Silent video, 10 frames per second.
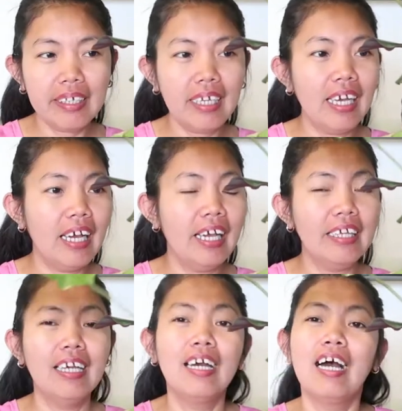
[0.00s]

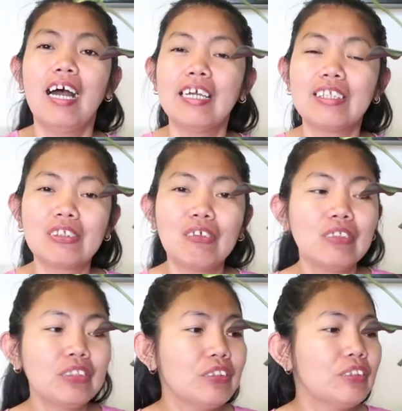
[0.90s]
I
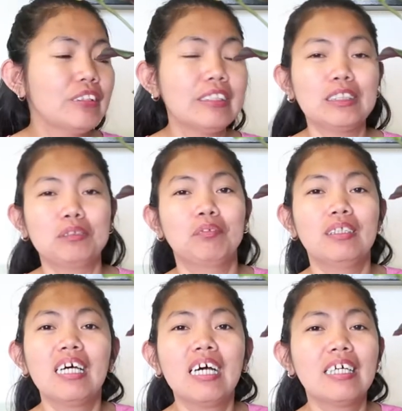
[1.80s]
told you this
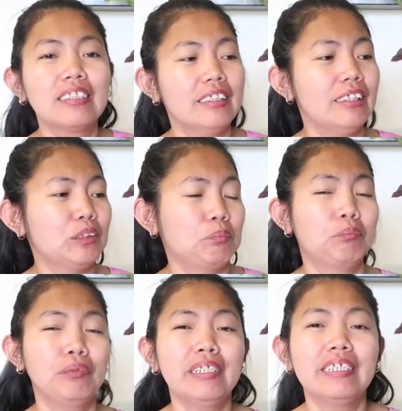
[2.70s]
plant is
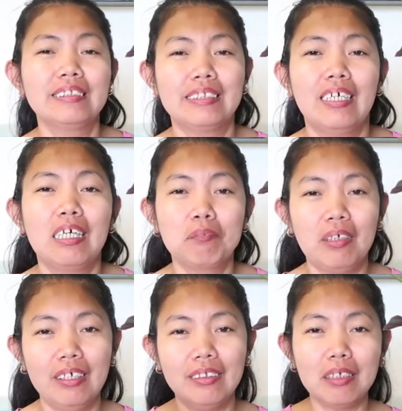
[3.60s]
pretty tough.
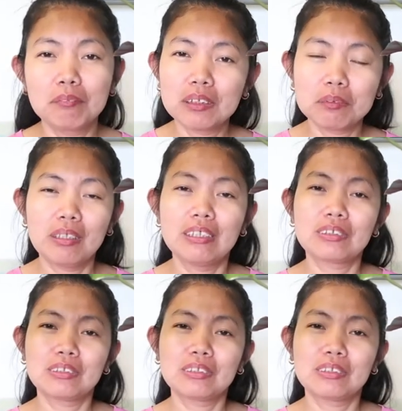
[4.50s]
I love this plant